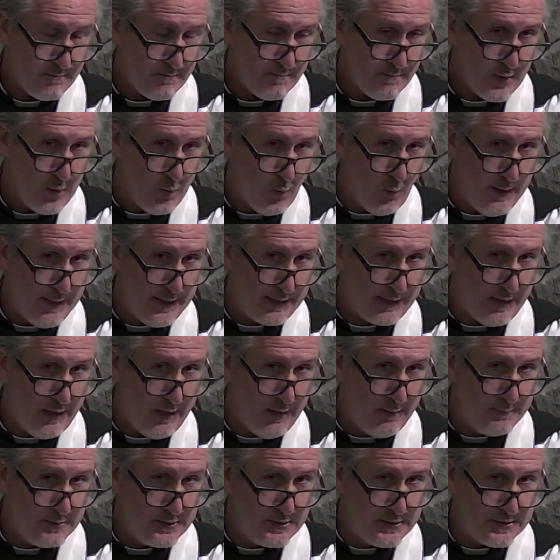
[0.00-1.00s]
when it
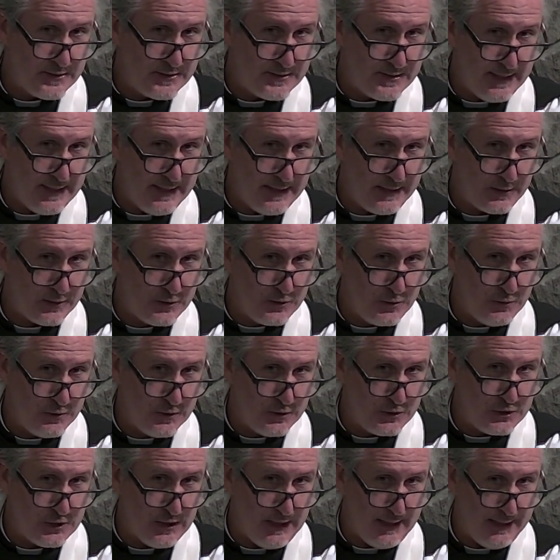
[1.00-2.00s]
comes to saying to the
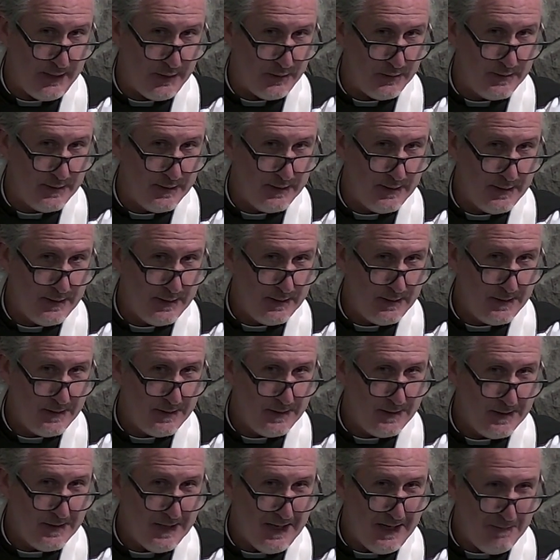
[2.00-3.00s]
child,
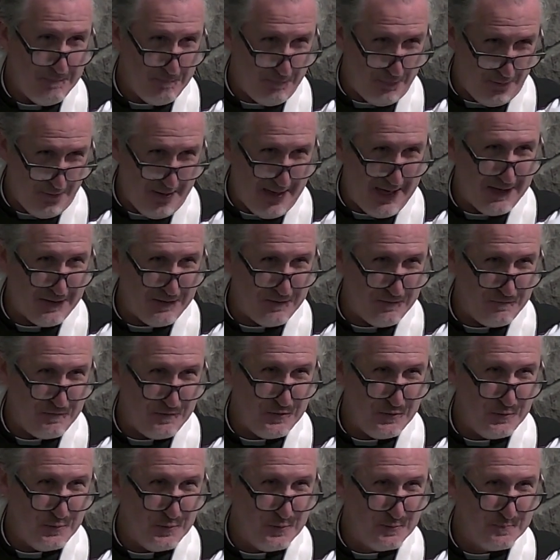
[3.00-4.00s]
I'm proud of
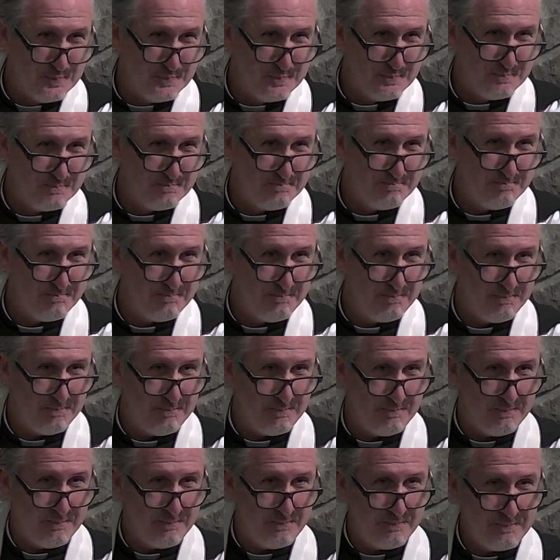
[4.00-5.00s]
you.
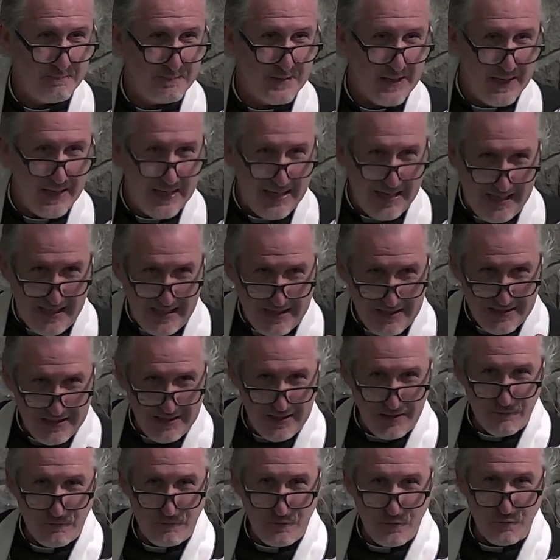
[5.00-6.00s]
I
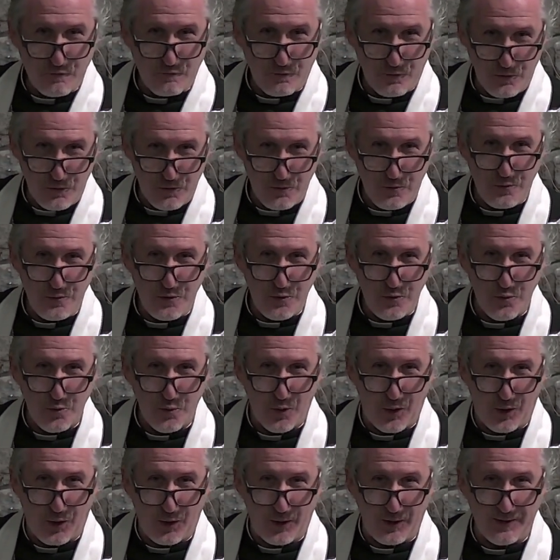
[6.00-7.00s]
love you for who you
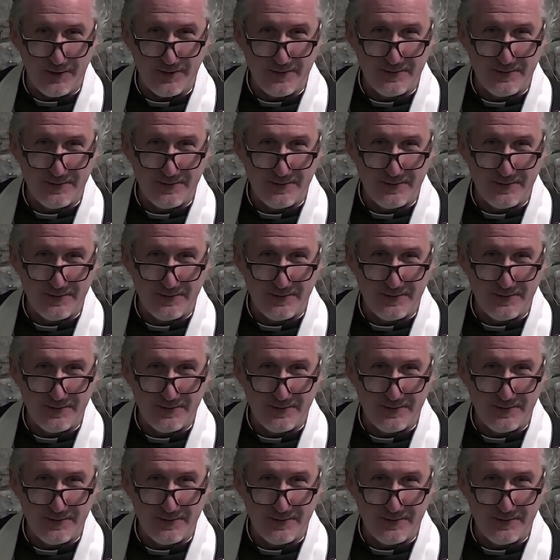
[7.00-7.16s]
are.